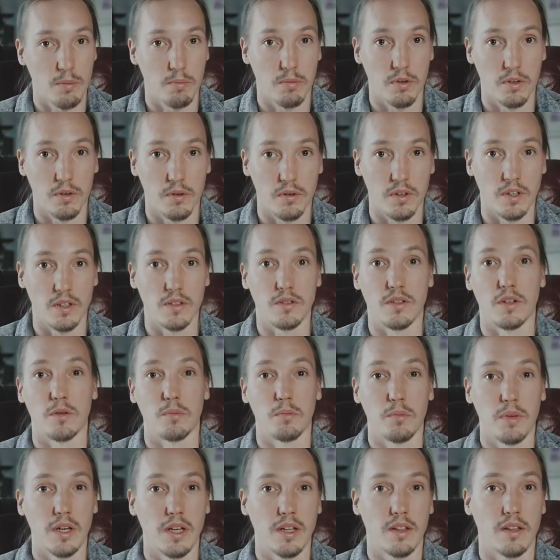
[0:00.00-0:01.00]
uploading,
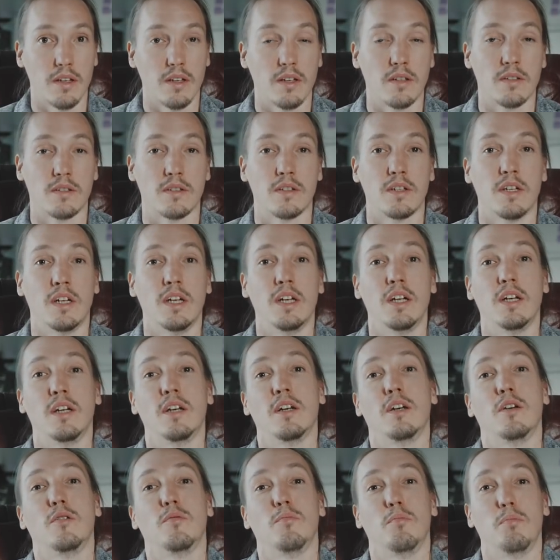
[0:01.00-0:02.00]
start make things,
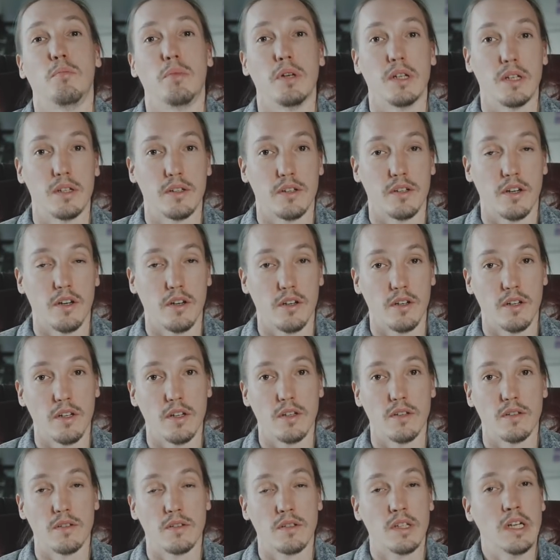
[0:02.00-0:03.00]
build an
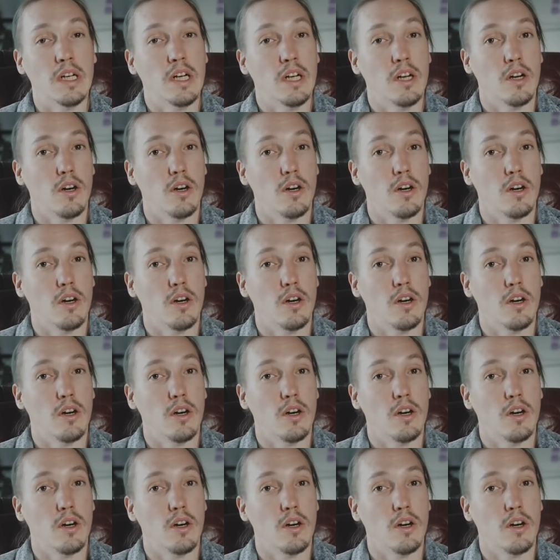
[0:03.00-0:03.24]
audience.